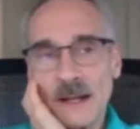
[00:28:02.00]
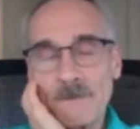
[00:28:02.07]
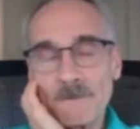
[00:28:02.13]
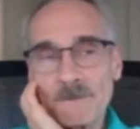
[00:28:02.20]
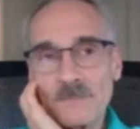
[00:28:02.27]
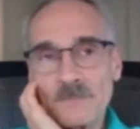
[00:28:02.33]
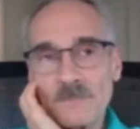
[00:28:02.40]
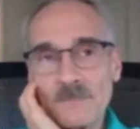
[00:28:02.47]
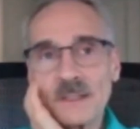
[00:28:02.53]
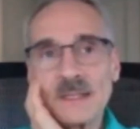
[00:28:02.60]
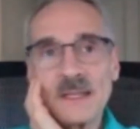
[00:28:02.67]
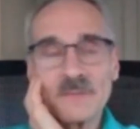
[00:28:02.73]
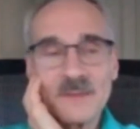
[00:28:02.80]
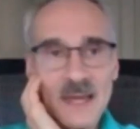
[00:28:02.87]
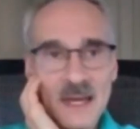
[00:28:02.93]
Um,
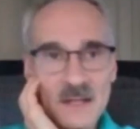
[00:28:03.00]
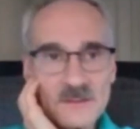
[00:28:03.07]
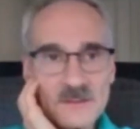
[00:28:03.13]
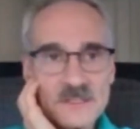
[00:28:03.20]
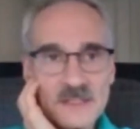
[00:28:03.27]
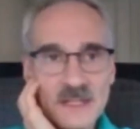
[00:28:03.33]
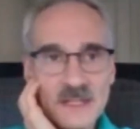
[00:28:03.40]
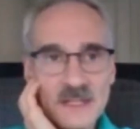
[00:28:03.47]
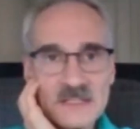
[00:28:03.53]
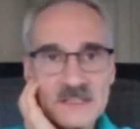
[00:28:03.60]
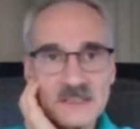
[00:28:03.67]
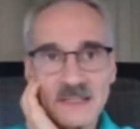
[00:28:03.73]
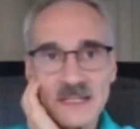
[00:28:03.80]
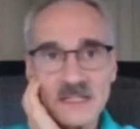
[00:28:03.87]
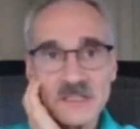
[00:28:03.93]
looking at the candles in
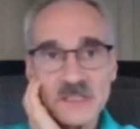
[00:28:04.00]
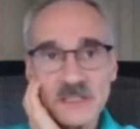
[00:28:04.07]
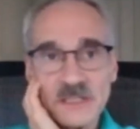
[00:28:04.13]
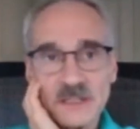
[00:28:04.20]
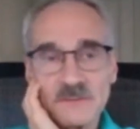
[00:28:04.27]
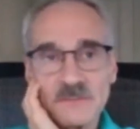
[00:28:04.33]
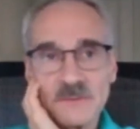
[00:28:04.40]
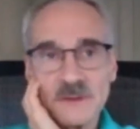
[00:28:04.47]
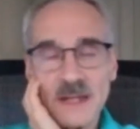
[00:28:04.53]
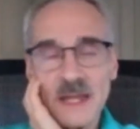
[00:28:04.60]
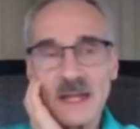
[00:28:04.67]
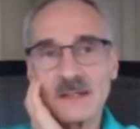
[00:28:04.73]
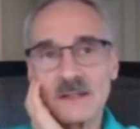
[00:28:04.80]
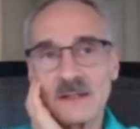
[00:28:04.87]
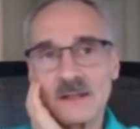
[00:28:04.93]
isolation,
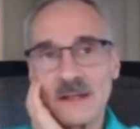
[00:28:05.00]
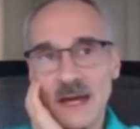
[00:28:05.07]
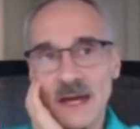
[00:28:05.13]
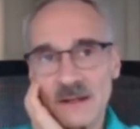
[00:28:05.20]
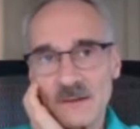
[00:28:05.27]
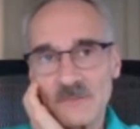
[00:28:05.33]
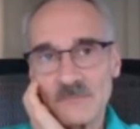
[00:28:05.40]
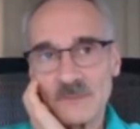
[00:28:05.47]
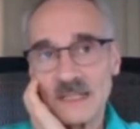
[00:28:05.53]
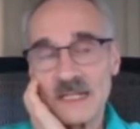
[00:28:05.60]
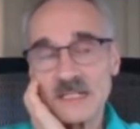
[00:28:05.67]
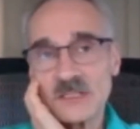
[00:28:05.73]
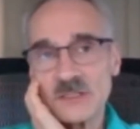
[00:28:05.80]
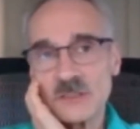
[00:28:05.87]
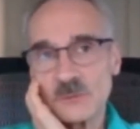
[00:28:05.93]
not not in
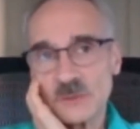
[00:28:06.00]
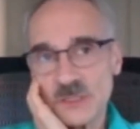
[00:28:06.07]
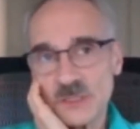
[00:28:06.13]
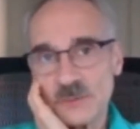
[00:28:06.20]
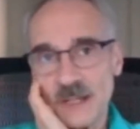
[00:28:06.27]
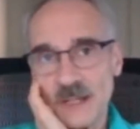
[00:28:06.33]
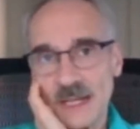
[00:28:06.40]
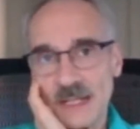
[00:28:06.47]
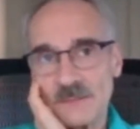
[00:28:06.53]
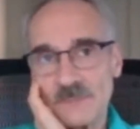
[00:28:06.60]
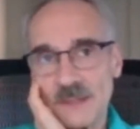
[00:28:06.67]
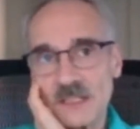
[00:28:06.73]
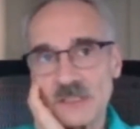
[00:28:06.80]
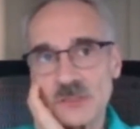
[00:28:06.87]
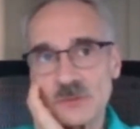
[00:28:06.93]
relation to a trend,
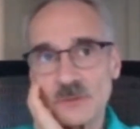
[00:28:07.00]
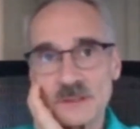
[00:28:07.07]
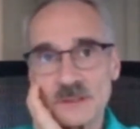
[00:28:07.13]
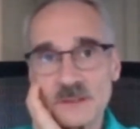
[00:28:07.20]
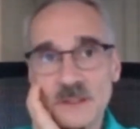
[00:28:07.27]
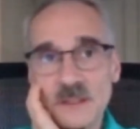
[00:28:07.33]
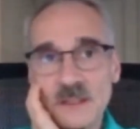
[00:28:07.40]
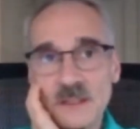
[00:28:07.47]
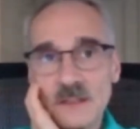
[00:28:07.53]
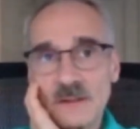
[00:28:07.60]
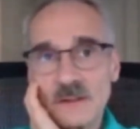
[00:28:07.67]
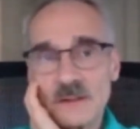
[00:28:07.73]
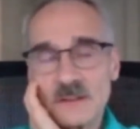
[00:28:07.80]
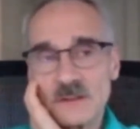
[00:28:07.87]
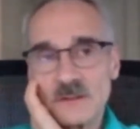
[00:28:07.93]
making sure it's
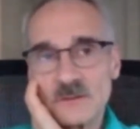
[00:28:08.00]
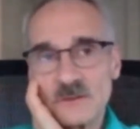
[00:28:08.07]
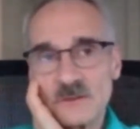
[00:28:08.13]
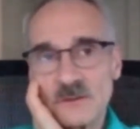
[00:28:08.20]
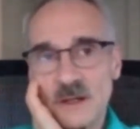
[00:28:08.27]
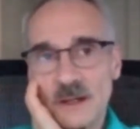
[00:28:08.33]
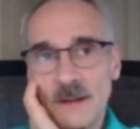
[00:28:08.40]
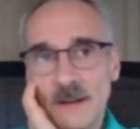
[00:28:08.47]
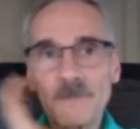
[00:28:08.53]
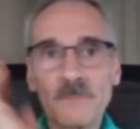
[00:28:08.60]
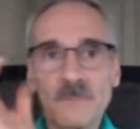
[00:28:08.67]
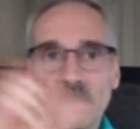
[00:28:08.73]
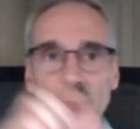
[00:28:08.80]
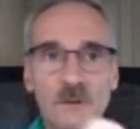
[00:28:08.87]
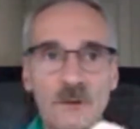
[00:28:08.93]
that um,
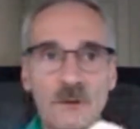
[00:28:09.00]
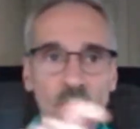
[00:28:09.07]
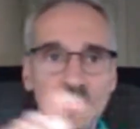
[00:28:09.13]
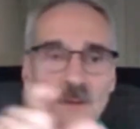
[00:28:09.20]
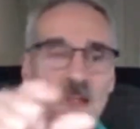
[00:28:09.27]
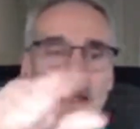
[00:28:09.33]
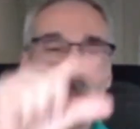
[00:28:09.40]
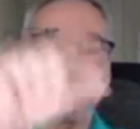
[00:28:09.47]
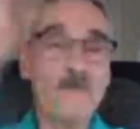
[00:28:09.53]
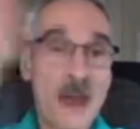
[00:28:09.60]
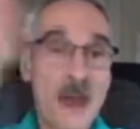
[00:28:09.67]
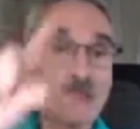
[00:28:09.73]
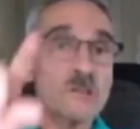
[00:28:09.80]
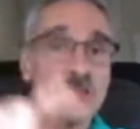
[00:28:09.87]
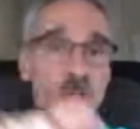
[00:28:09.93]
you know, like a
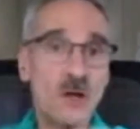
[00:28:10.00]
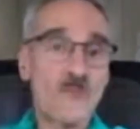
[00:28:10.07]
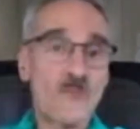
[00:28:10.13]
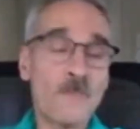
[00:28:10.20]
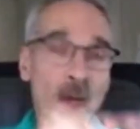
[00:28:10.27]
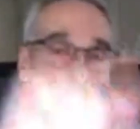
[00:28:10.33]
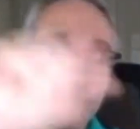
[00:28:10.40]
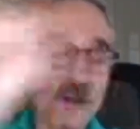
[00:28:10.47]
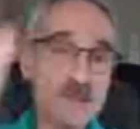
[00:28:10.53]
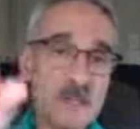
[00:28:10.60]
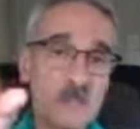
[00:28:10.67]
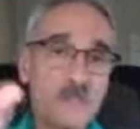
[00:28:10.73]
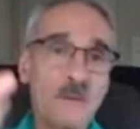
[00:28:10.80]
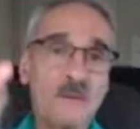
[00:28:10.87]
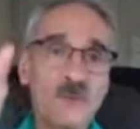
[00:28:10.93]
bearish engulfing pattern has
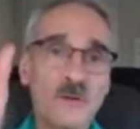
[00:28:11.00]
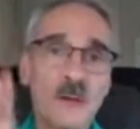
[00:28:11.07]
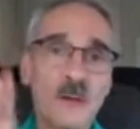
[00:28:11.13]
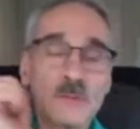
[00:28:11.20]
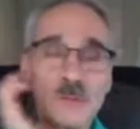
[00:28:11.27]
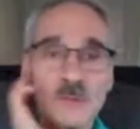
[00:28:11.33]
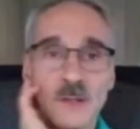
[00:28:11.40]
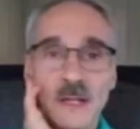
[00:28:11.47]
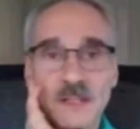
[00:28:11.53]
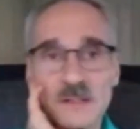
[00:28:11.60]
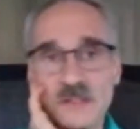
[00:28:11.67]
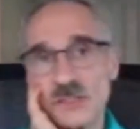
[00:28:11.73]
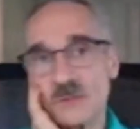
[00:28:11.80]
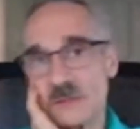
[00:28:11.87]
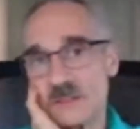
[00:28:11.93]
to come after an uptrend,
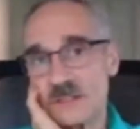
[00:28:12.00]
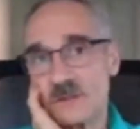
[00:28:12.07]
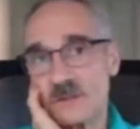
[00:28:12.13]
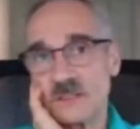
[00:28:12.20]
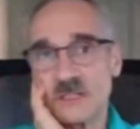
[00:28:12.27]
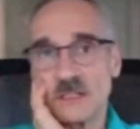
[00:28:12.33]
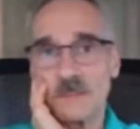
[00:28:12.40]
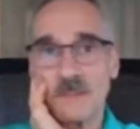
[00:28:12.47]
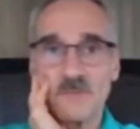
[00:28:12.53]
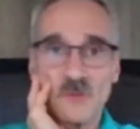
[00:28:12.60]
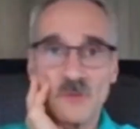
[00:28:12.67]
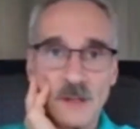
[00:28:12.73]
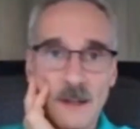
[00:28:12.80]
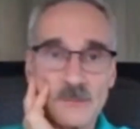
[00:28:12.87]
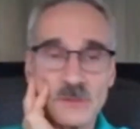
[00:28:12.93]
a shooting star should come
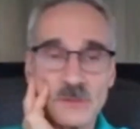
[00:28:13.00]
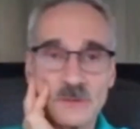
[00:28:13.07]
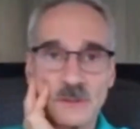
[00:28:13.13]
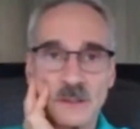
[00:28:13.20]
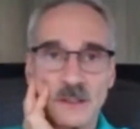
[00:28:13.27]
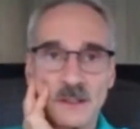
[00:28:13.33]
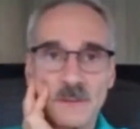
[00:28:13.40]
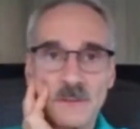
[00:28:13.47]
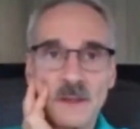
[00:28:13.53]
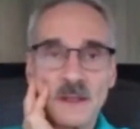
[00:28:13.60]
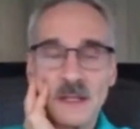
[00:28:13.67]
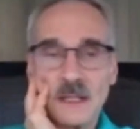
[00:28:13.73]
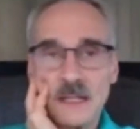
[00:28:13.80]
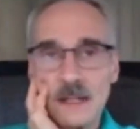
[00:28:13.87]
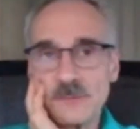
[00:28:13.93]
after an up uh,
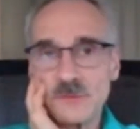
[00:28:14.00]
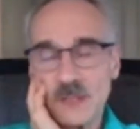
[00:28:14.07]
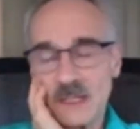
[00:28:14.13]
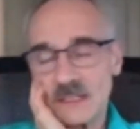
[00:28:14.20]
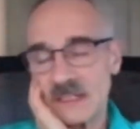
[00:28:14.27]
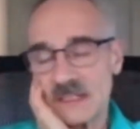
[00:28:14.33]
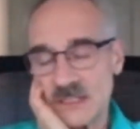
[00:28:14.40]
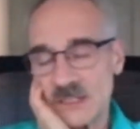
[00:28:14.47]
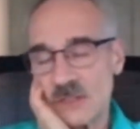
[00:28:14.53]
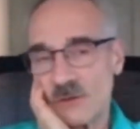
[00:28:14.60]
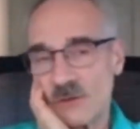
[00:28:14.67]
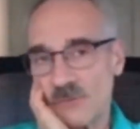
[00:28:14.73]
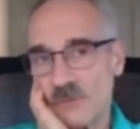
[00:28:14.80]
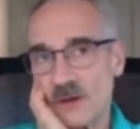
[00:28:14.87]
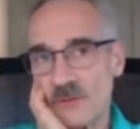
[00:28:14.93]
an uptrend, and so
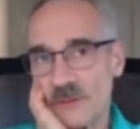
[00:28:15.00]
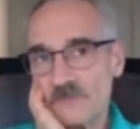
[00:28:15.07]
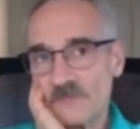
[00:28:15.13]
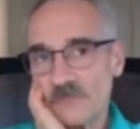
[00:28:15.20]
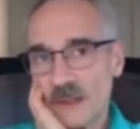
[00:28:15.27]
forth.